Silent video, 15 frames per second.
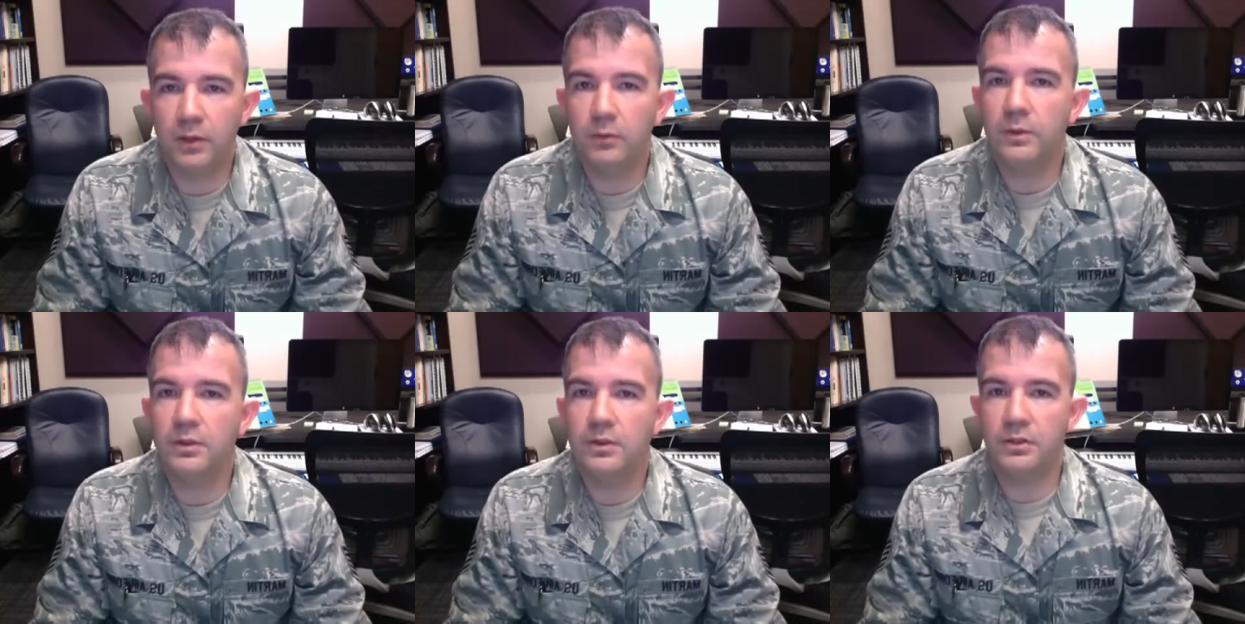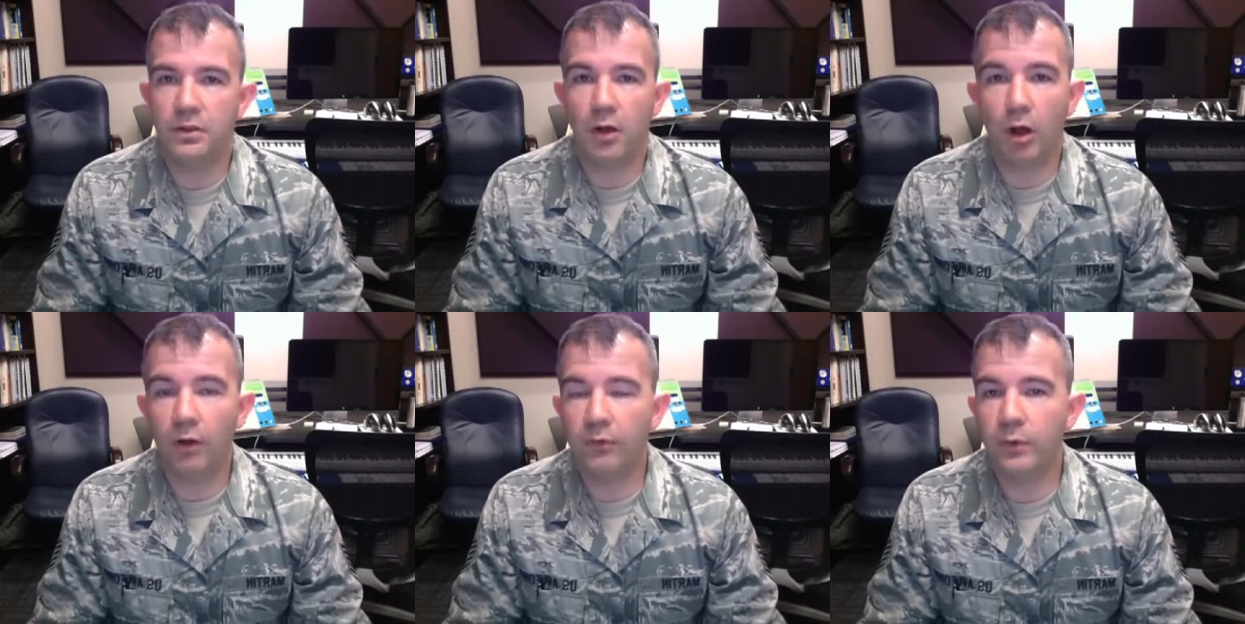which is
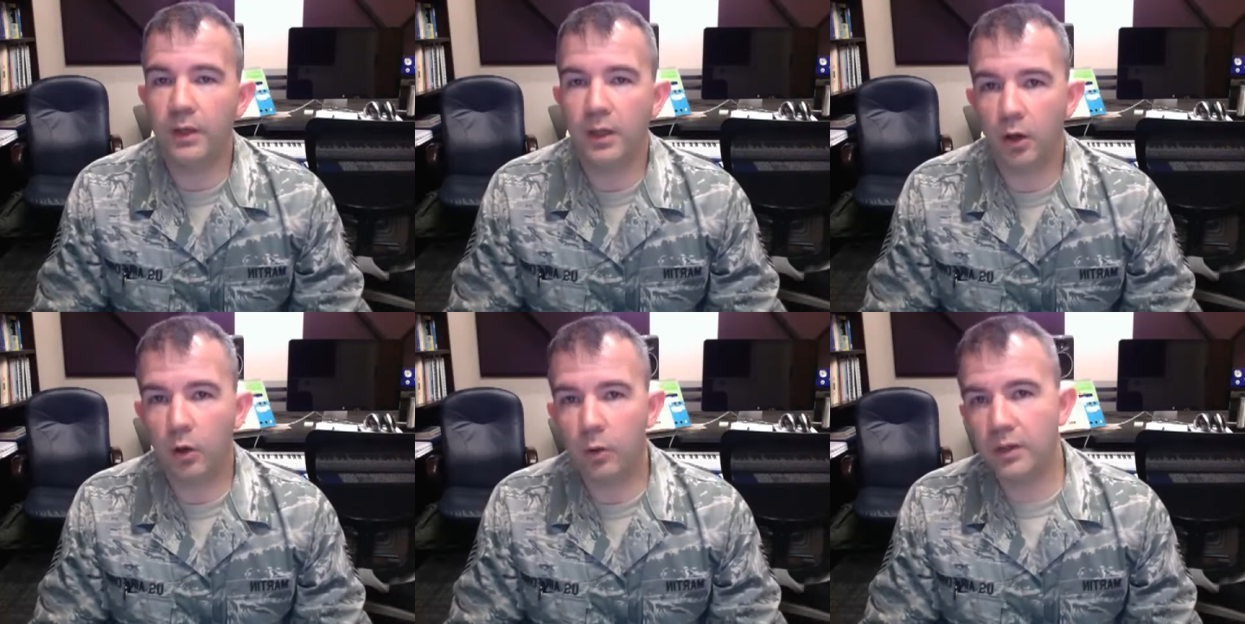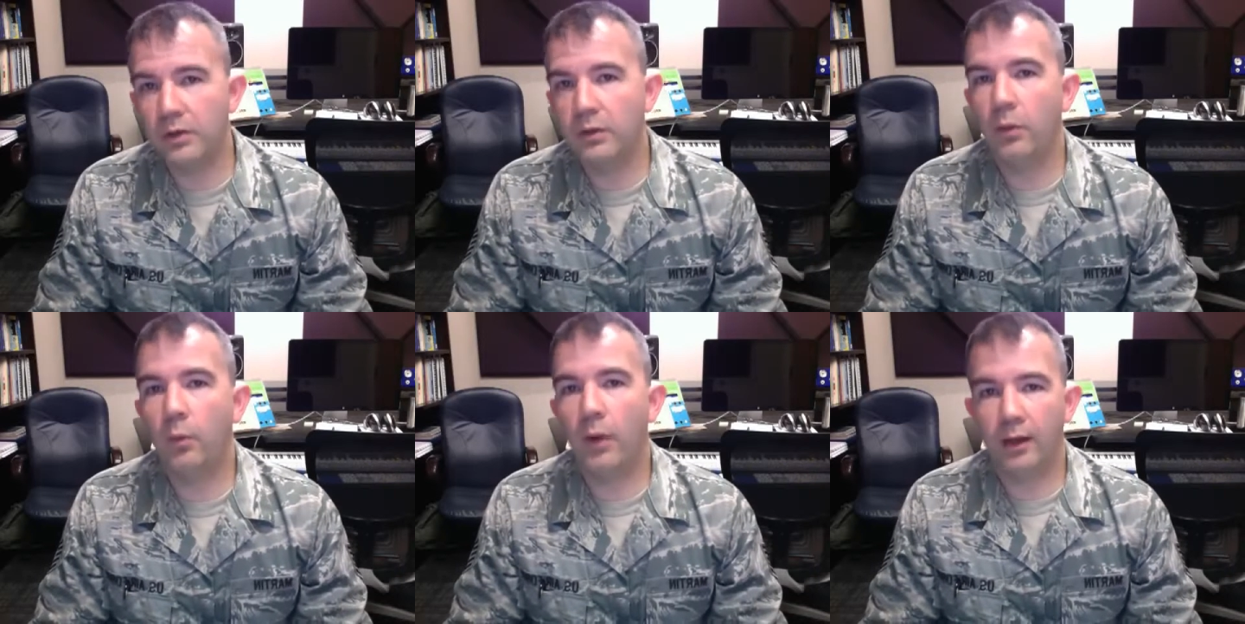Off We Go Into
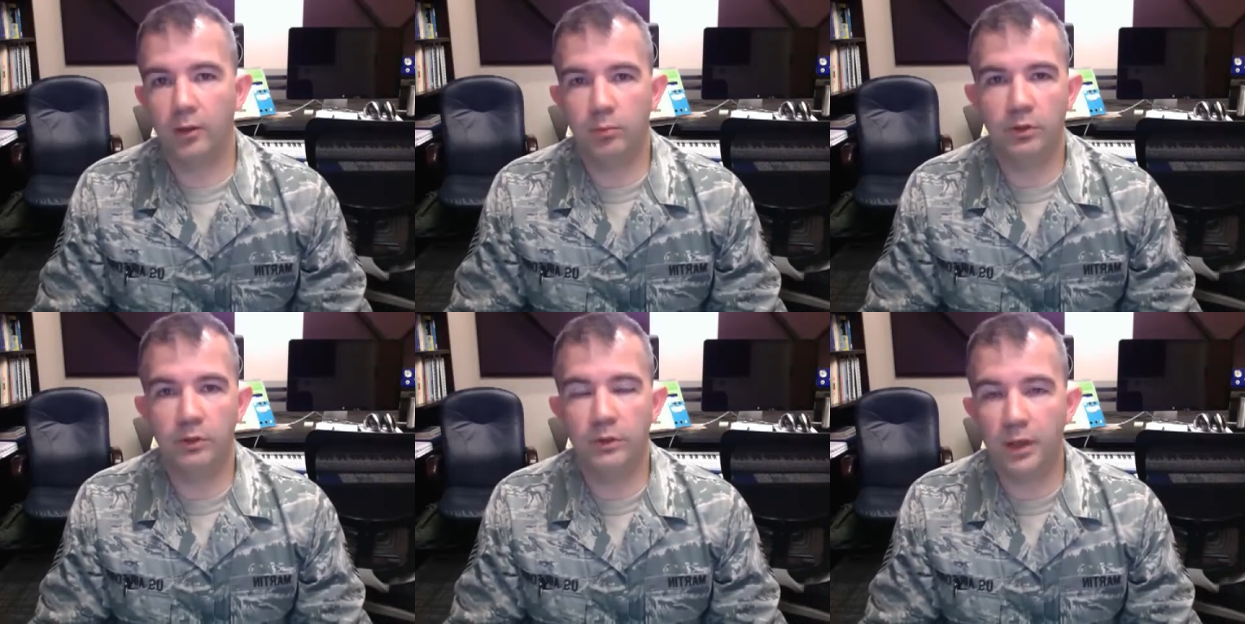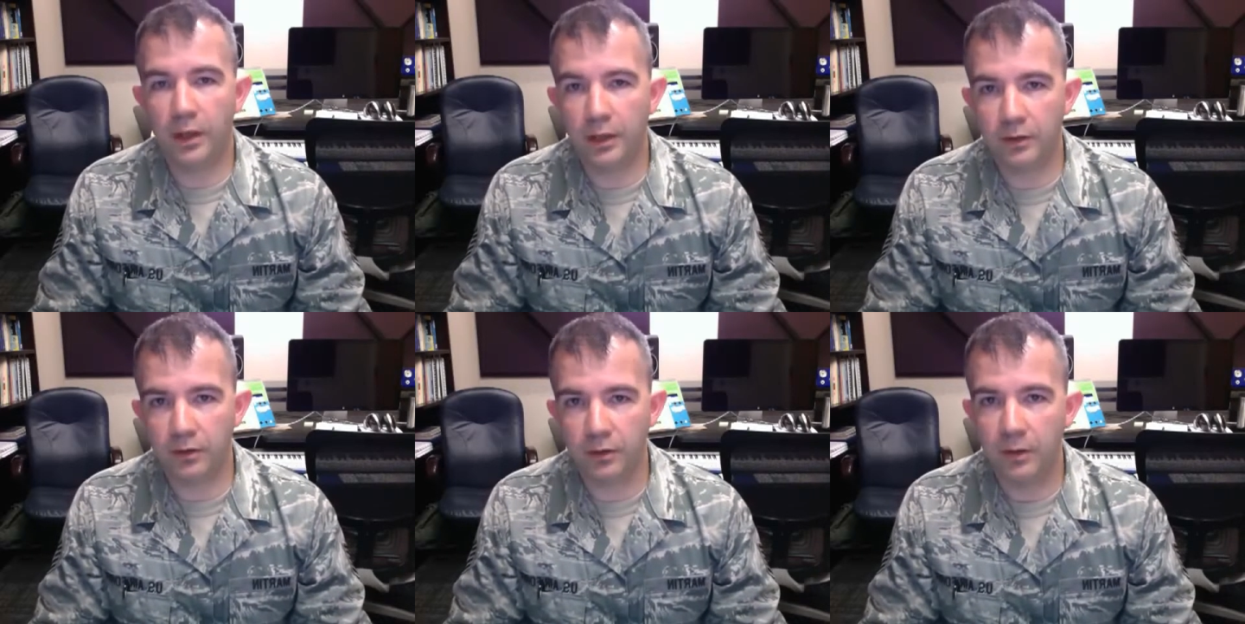the Wild Blue
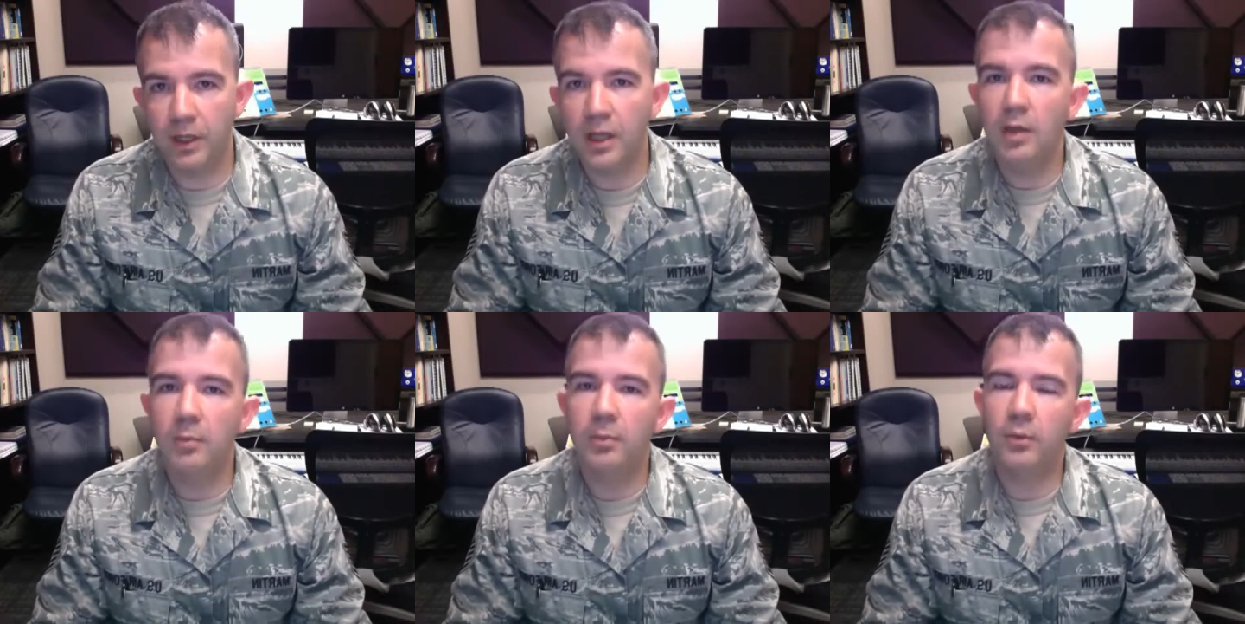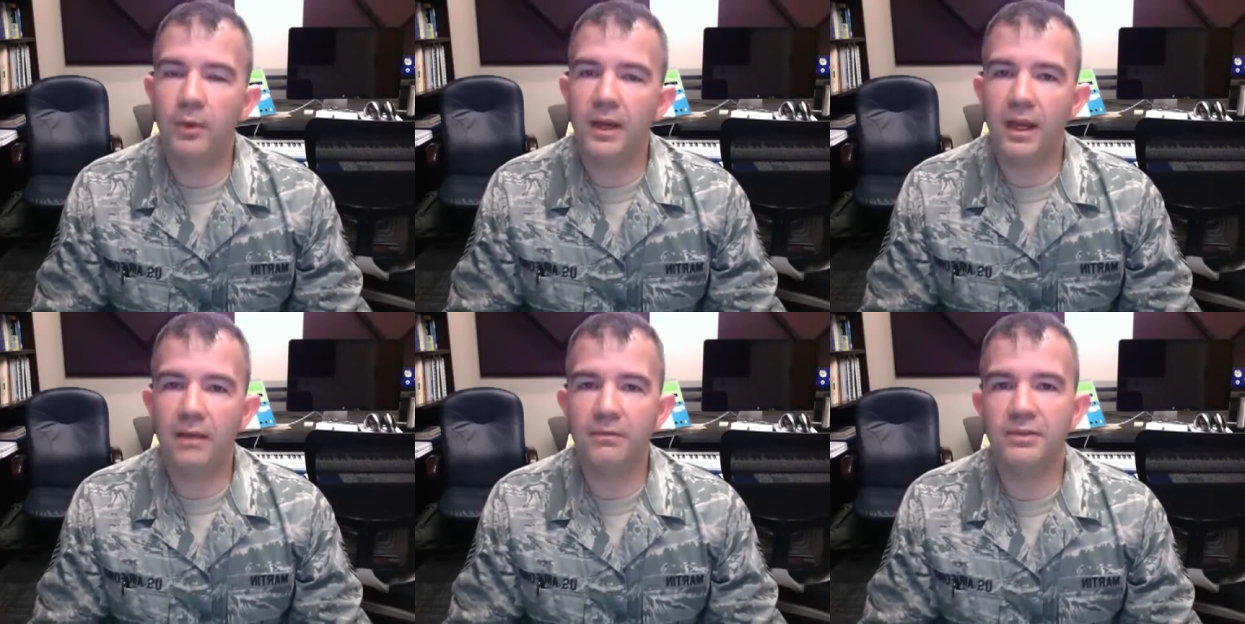Yonder. But we
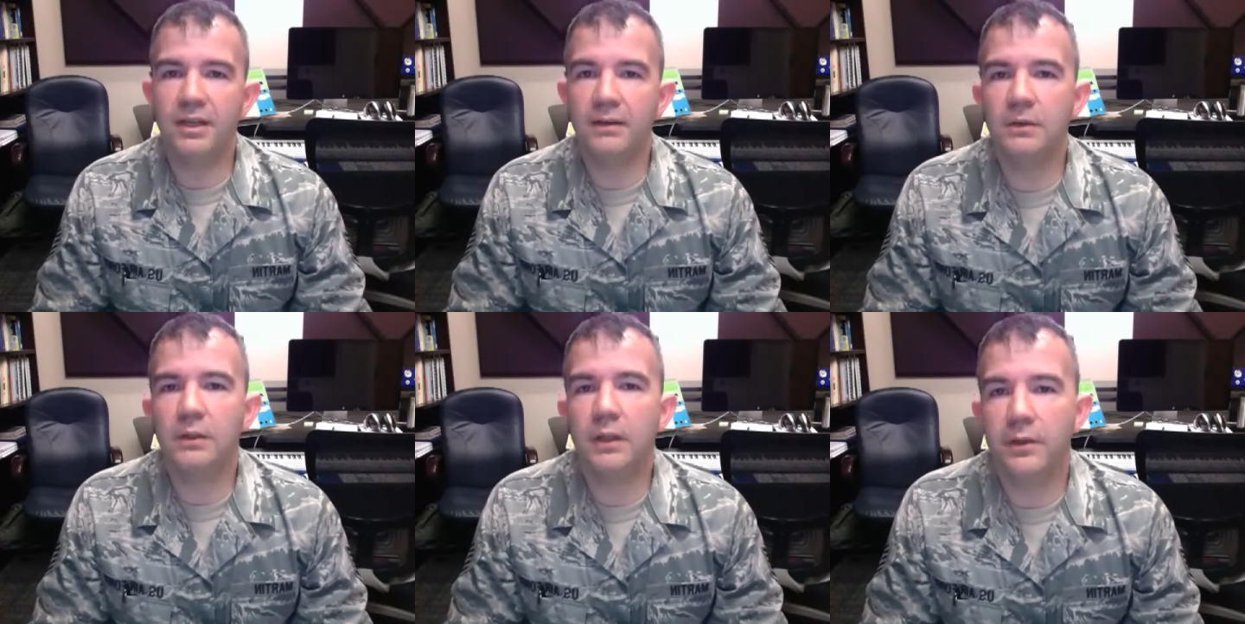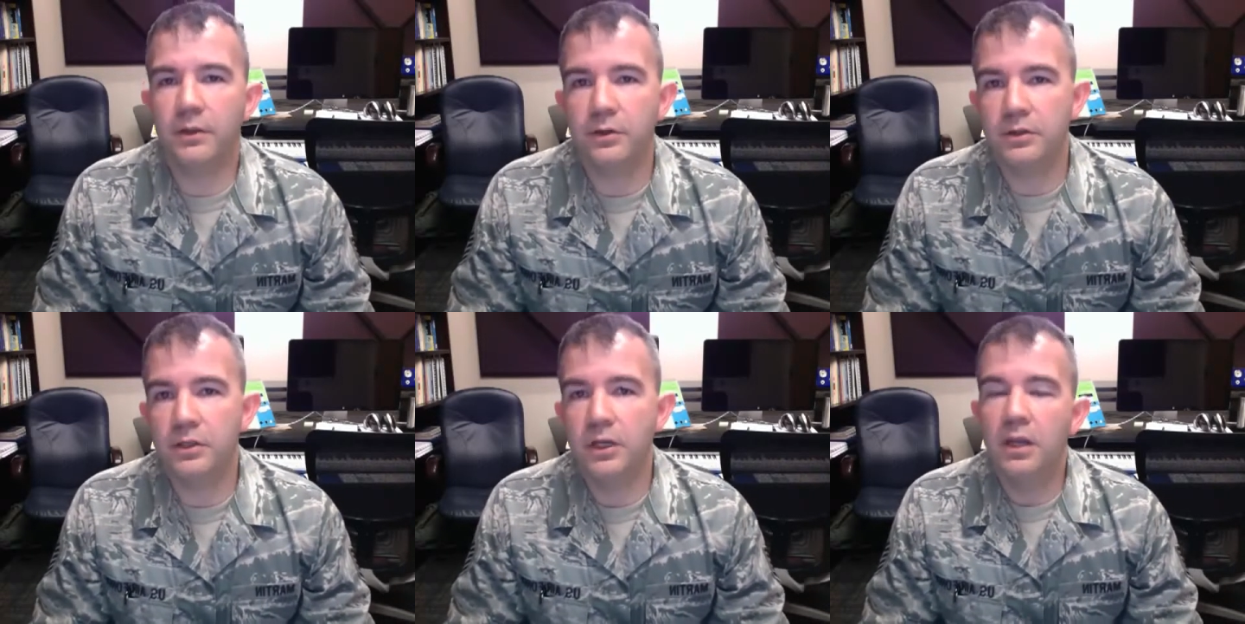have several
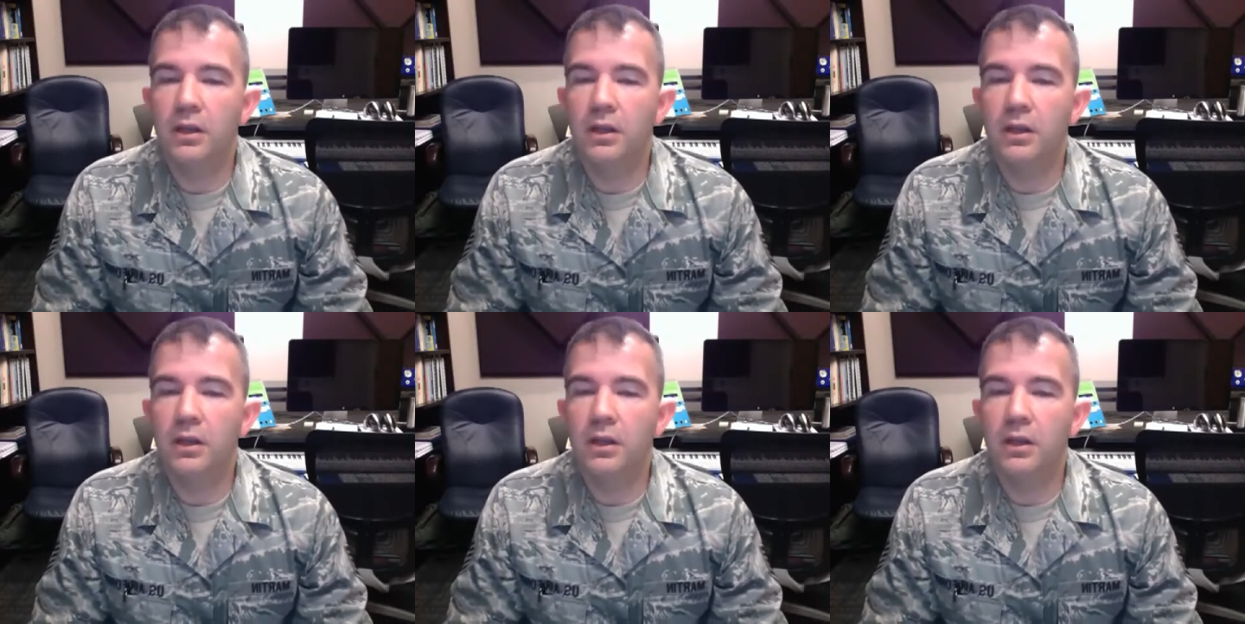others.